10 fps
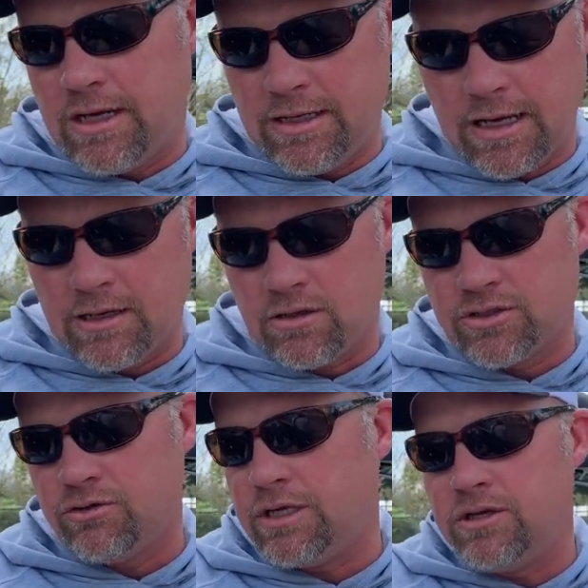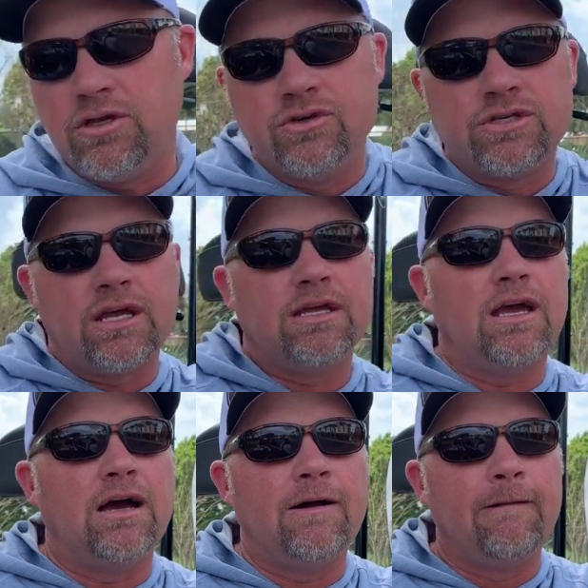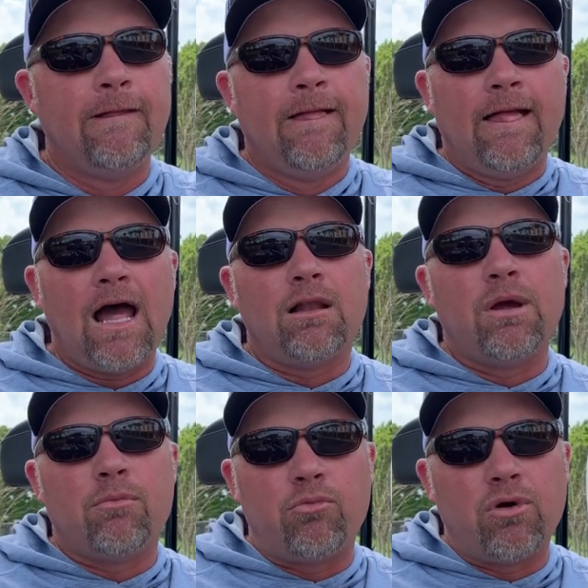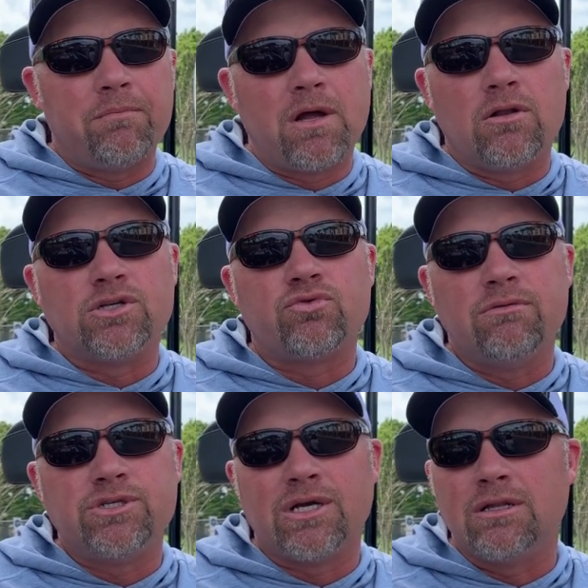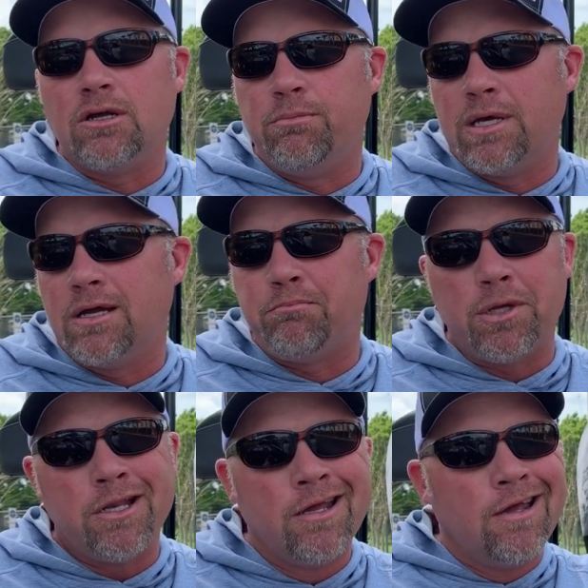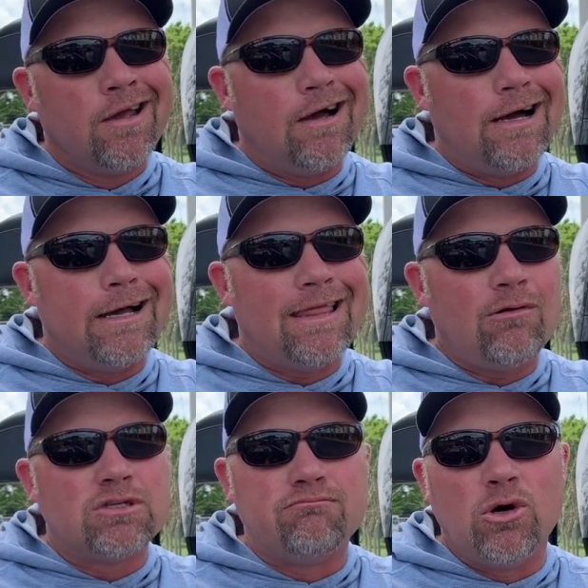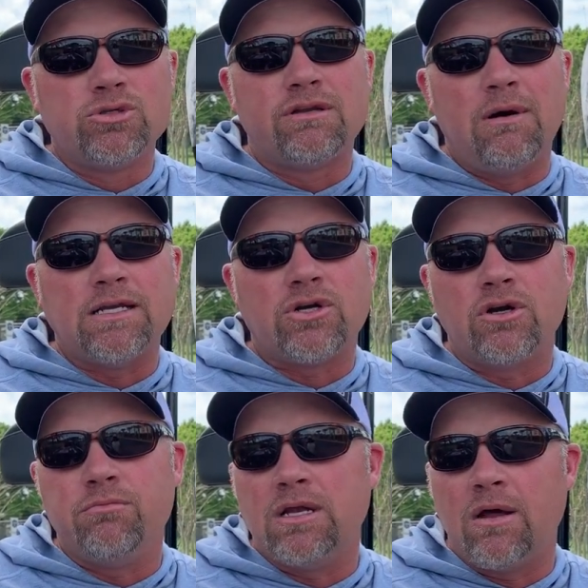I also did use a Alabama brim color swim jig a little bit, but that was most of my tournament.